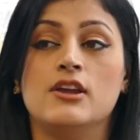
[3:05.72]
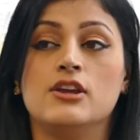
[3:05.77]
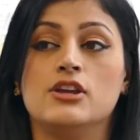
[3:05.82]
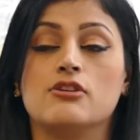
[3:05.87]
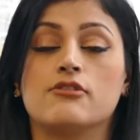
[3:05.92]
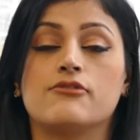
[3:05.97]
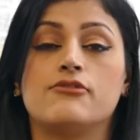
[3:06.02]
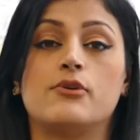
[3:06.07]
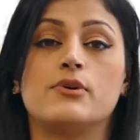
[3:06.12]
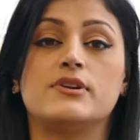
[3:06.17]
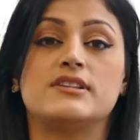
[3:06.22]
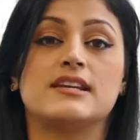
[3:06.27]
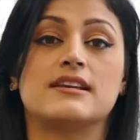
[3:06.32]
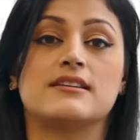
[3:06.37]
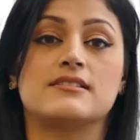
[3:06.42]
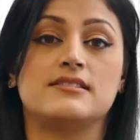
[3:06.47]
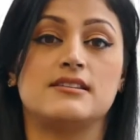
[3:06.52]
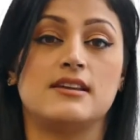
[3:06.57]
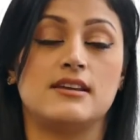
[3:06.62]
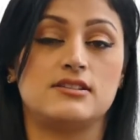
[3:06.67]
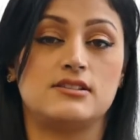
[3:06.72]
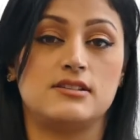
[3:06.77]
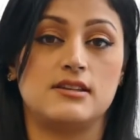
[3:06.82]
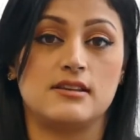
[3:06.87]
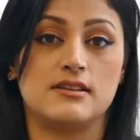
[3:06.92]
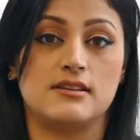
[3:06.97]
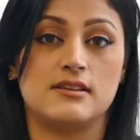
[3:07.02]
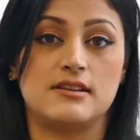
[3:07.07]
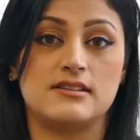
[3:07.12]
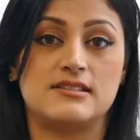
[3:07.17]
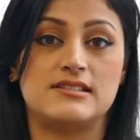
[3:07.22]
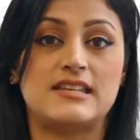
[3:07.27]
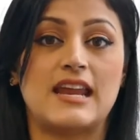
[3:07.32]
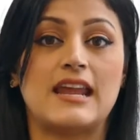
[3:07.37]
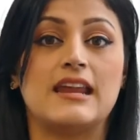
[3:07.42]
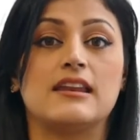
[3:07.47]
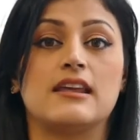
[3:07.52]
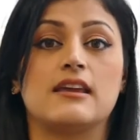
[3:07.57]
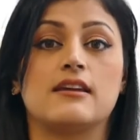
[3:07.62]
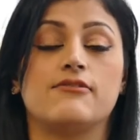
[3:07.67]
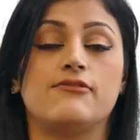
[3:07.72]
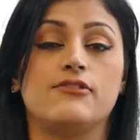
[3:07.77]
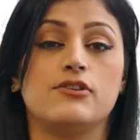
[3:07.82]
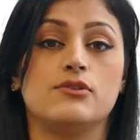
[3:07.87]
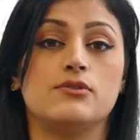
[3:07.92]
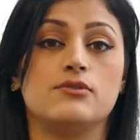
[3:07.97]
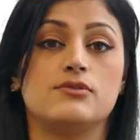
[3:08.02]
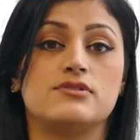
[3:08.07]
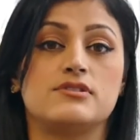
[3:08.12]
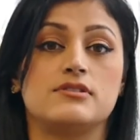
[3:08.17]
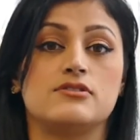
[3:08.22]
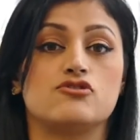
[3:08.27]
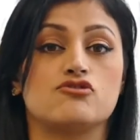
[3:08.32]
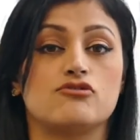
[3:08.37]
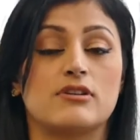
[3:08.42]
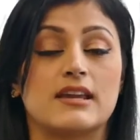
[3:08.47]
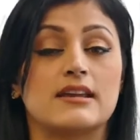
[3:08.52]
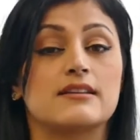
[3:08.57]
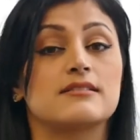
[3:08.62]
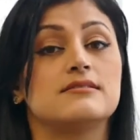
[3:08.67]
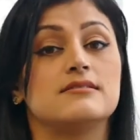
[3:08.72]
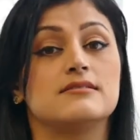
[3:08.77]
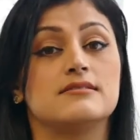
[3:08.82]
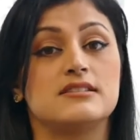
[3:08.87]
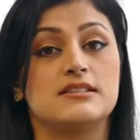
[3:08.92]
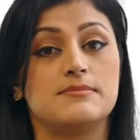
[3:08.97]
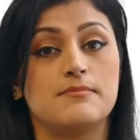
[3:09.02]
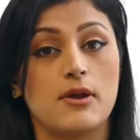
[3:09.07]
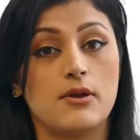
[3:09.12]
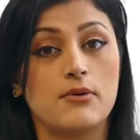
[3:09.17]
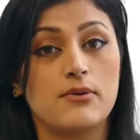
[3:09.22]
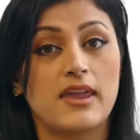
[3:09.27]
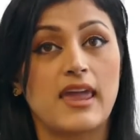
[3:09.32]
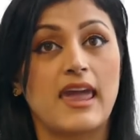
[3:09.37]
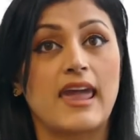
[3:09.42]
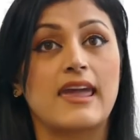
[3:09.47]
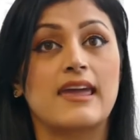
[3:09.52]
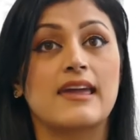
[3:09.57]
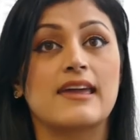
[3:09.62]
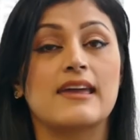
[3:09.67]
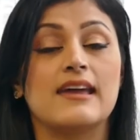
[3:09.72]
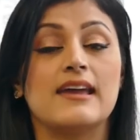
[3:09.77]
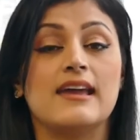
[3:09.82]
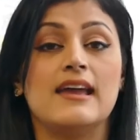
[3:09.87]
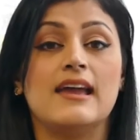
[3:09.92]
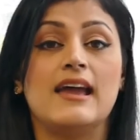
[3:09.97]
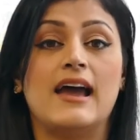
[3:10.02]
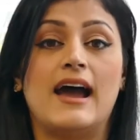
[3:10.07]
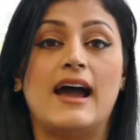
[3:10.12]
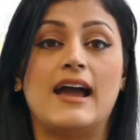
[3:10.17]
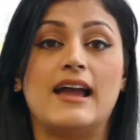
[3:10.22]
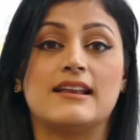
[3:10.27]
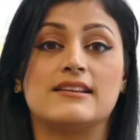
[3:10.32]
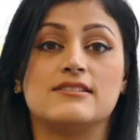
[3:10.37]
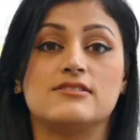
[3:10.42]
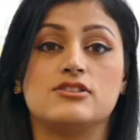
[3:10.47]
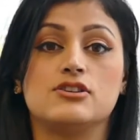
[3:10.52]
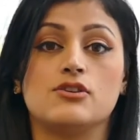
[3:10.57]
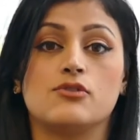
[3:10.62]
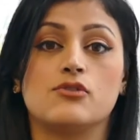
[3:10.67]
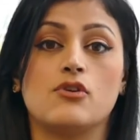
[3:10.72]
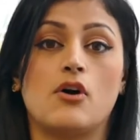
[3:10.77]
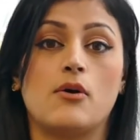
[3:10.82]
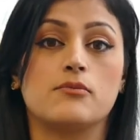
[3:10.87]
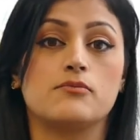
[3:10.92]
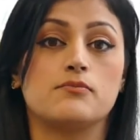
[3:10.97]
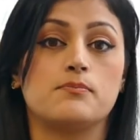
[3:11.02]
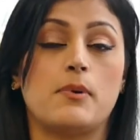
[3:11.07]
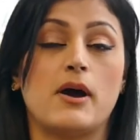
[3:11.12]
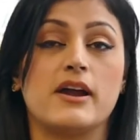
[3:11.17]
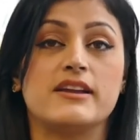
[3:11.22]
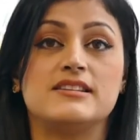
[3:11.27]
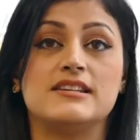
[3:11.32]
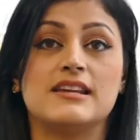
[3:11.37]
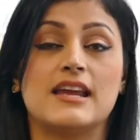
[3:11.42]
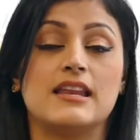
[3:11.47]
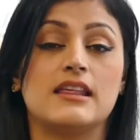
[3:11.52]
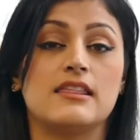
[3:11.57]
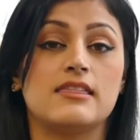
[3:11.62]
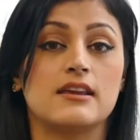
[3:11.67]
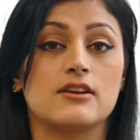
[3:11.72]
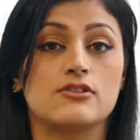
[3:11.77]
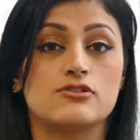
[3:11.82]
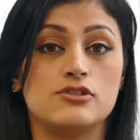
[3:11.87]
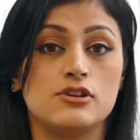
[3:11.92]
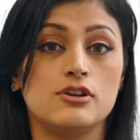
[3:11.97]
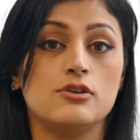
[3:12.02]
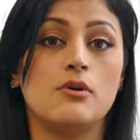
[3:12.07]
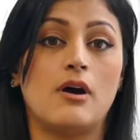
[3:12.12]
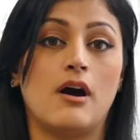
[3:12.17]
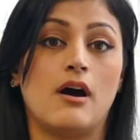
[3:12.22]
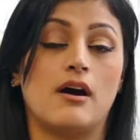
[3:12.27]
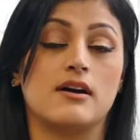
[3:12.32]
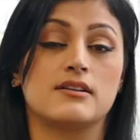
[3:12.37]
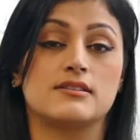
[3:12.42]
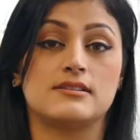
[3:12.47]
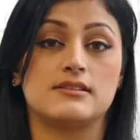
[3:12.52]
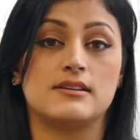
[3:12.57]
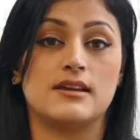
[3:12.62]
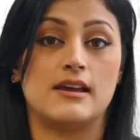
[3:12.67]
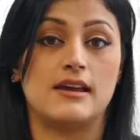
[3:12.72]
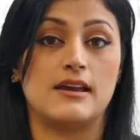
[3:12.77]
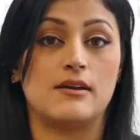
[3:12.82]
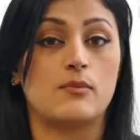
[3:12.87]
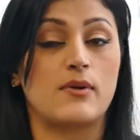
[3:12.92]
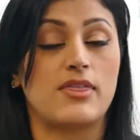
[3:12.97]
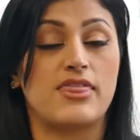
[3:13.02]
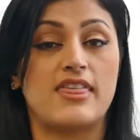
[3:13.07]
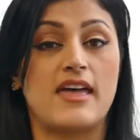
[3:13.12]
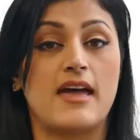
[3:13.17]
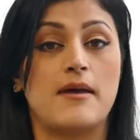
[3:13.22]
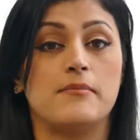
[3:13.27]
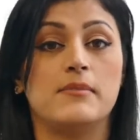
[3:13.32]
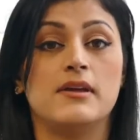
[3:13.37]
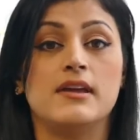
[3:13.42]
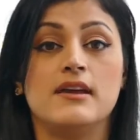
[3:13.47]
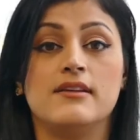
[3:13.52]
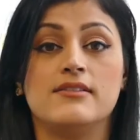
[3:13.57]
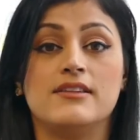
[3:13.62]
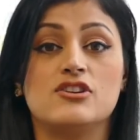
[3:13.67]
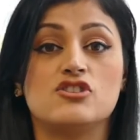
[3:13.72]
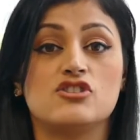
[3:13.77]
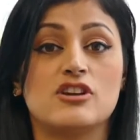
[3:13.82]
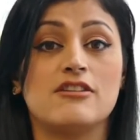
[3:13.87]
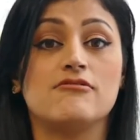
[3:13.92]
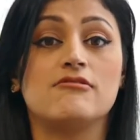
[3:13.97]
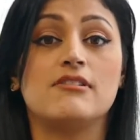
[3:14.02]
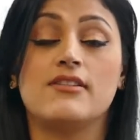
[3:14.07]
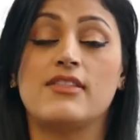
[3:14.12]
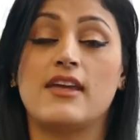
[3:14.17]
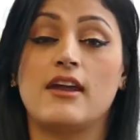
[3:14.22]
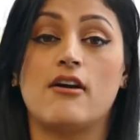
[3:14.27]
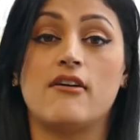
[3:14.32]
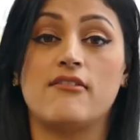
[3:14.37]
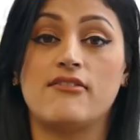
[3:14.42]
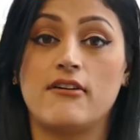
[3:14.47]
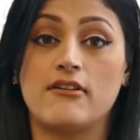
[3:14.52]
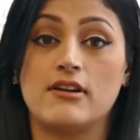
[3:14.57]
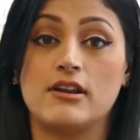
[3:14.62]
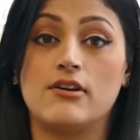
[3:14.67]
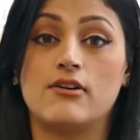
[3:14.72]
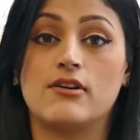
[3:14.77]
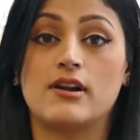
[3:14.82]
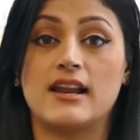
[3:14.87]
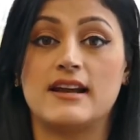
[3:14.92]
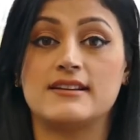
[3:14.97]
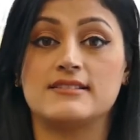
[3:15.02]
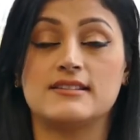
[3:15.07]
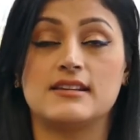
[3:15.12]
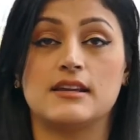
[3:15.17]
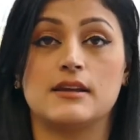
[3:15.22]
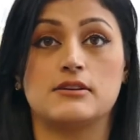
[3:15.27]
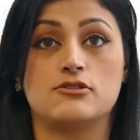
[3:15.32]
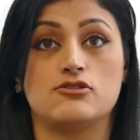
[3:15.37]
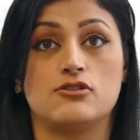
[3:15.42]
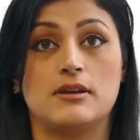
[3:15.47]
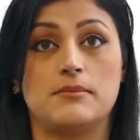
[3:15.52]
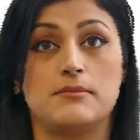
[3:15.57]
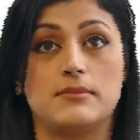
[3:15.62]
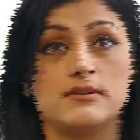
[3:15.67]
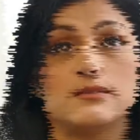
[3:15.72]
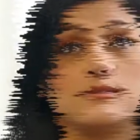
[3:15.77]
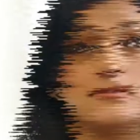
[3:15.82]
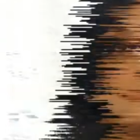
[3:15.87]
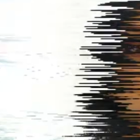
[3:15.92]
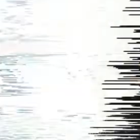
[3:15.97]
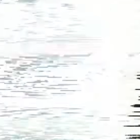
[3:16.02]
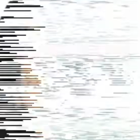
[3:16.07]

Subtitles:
you're avoiding certain staining foods and drinks and smoking, and you're not biting anything too hard with them, then generally they are very long-lasting treatments.